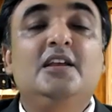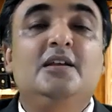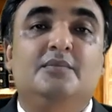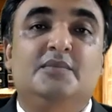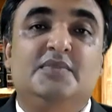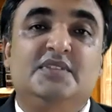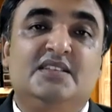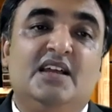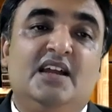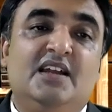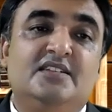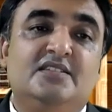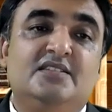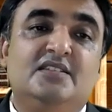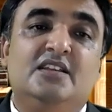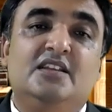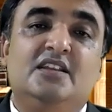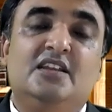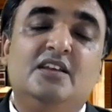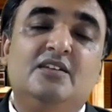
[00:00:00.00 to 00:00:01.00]
Besides,
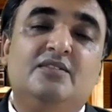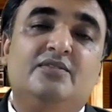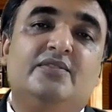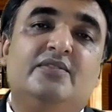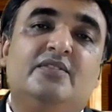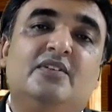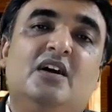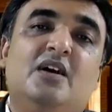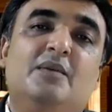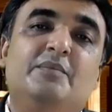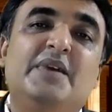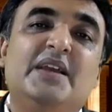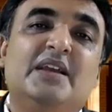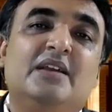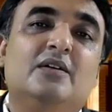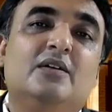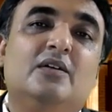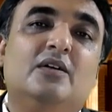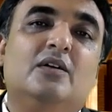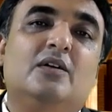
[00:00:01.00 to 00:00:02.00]
if a big
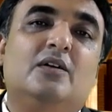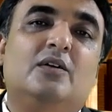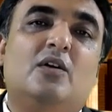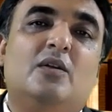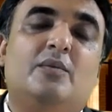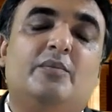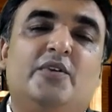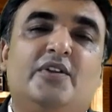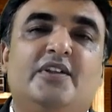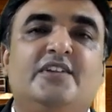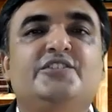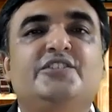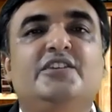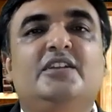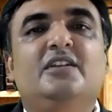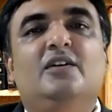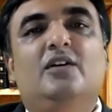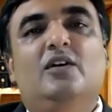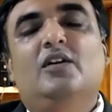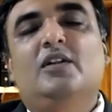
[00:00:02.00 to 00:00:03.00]

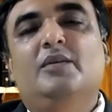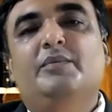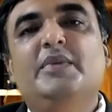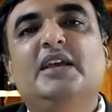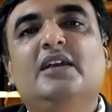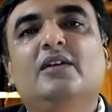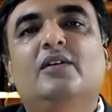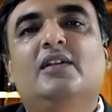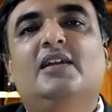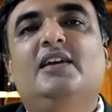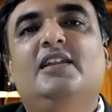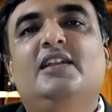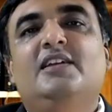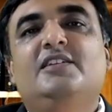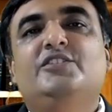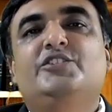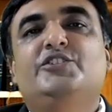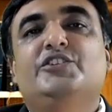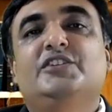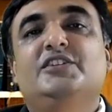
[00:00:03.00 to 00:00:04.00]
corporation or a big
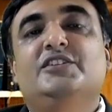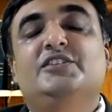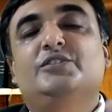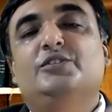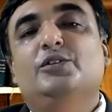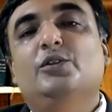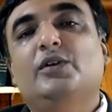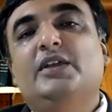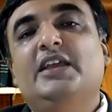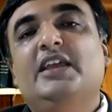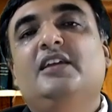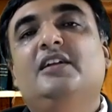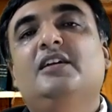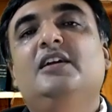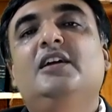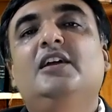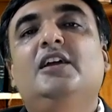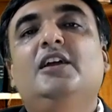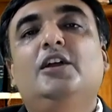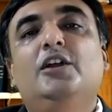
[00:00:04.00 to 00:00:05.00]
organization is looking
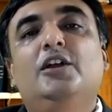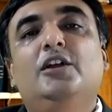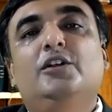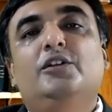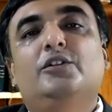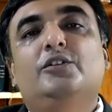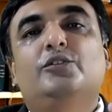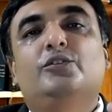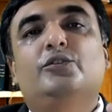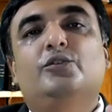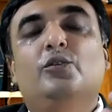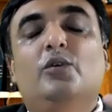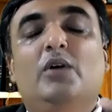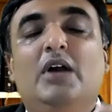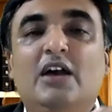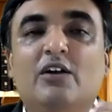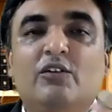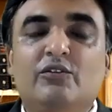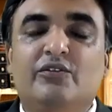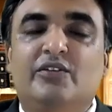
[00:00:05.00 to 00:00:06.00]
to
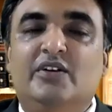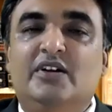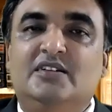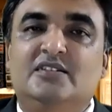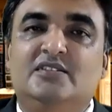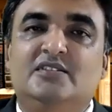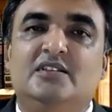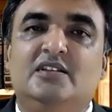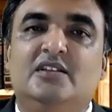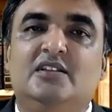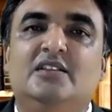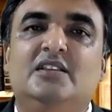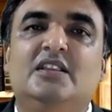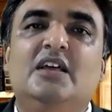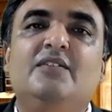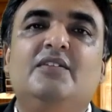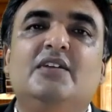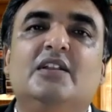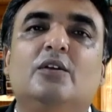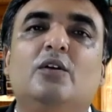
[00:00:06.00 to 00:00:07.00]
have funds, they
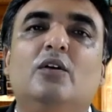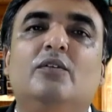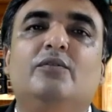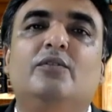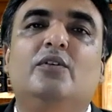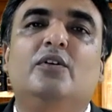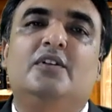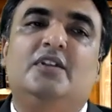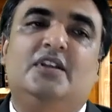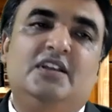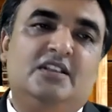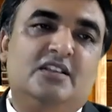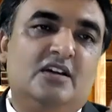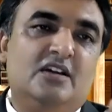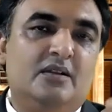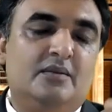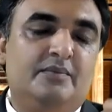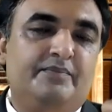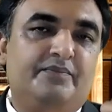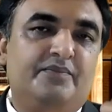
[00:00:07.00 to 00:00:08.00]
will go for
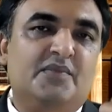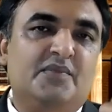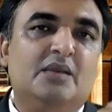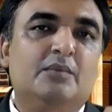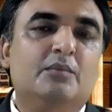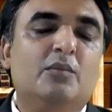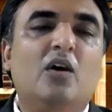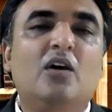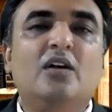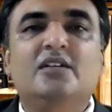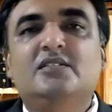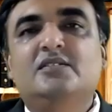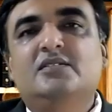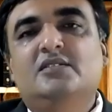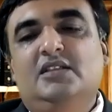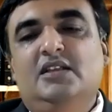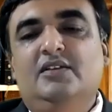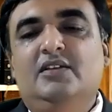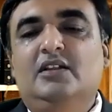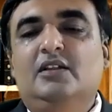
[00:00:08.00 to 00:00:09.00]
either bonds,
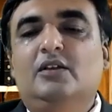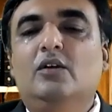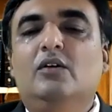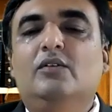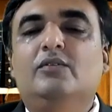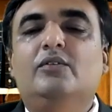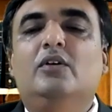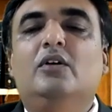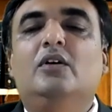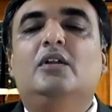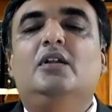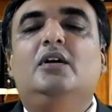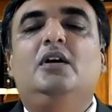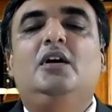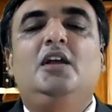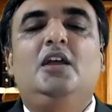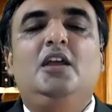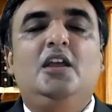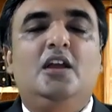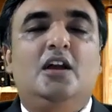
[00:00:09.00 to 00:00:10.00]
they will go for
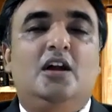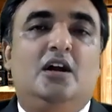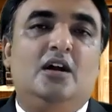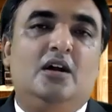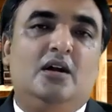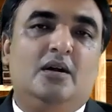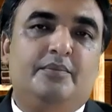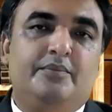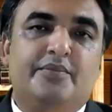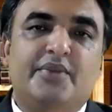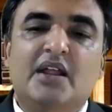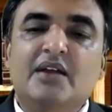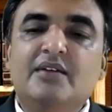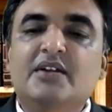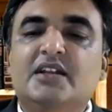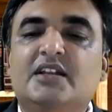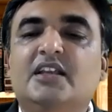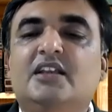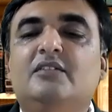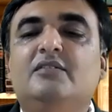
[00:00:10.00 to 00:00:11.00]

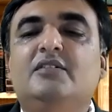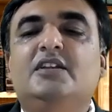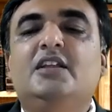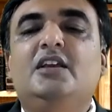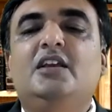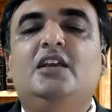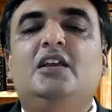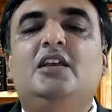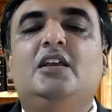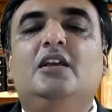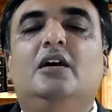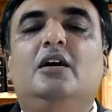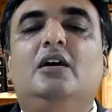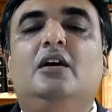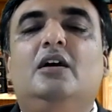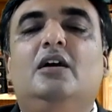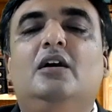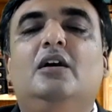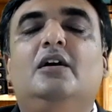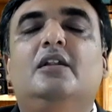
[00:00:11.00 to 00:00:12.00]
private equity,
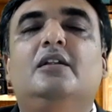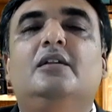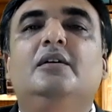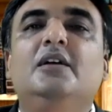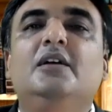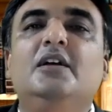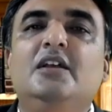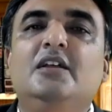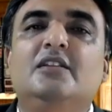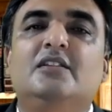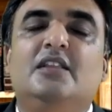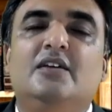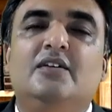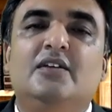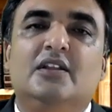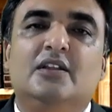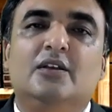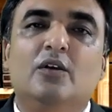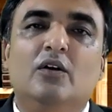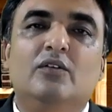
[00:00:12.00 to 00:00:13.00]
or they
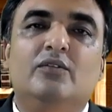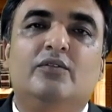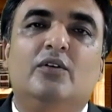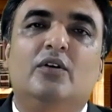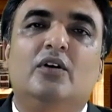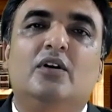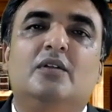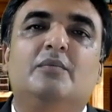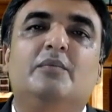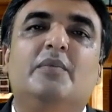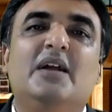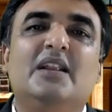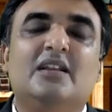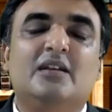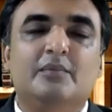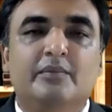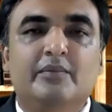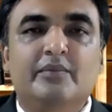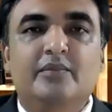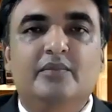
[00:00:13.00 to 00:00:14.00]
will go for bulk
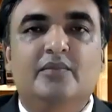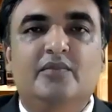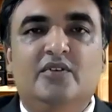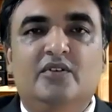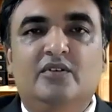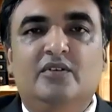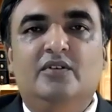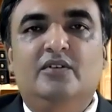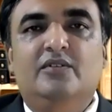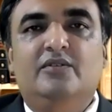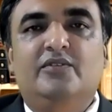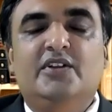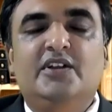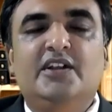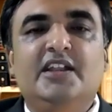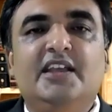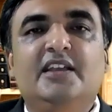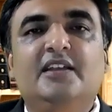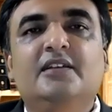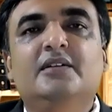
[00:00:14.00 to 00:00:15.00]

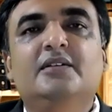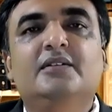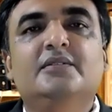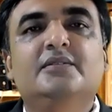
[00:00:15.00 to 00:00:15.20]
funding.